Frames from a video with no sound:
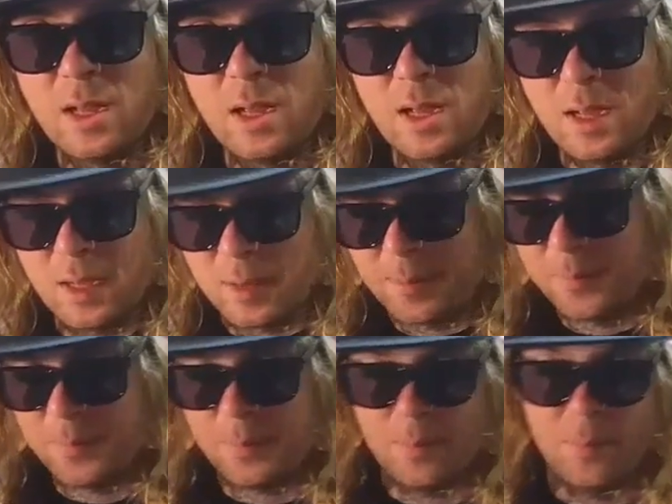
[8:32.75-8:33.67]

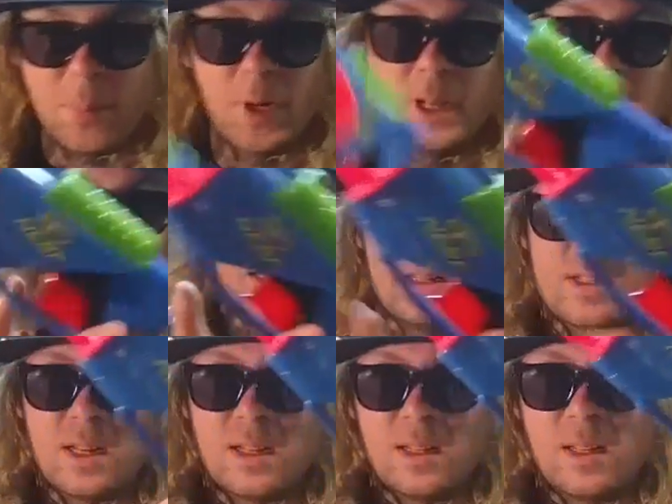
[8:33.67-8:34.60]
but it
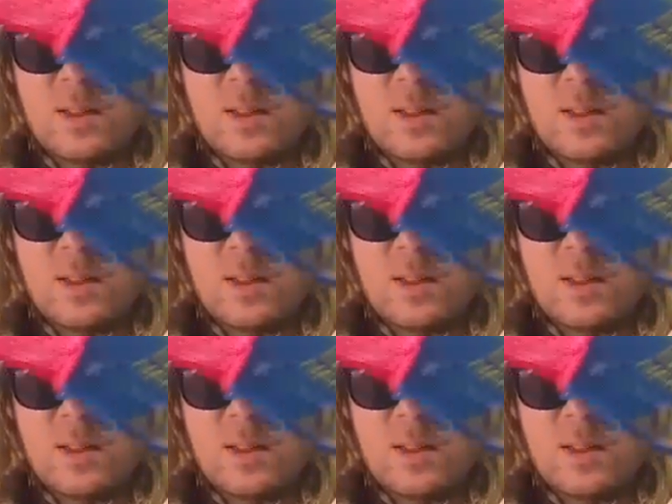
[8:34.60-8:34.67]
is a